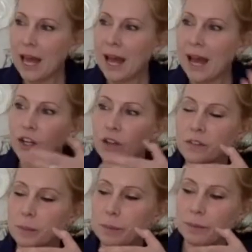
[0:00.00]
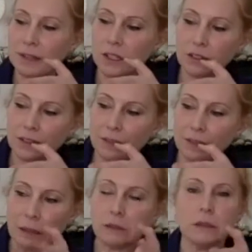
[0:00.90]
And lots of people then look at that and
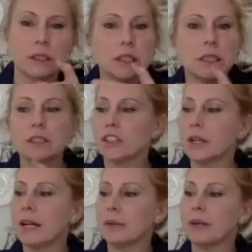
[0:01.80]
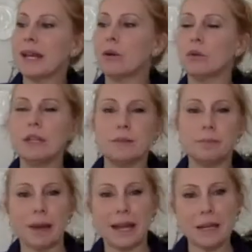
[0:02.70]
think, oh God, how do I get all these
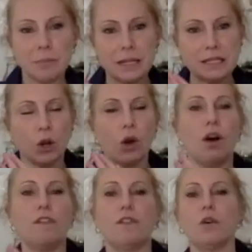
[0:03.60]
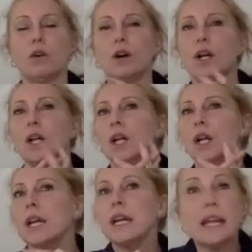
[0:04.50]
paint bits off? Or
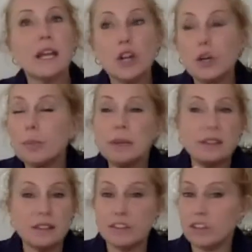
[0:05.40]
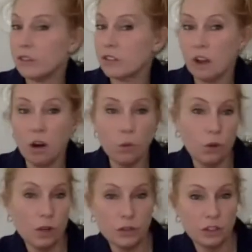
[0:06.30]
it could be that it's just dark
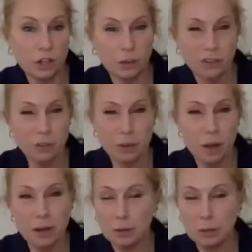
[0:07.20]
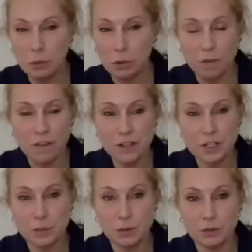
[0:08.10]
wood, which has become a little bit more
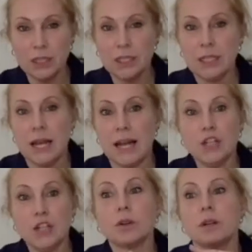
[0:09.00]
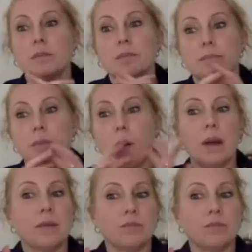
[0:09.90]
unfashionable, and you want to pop it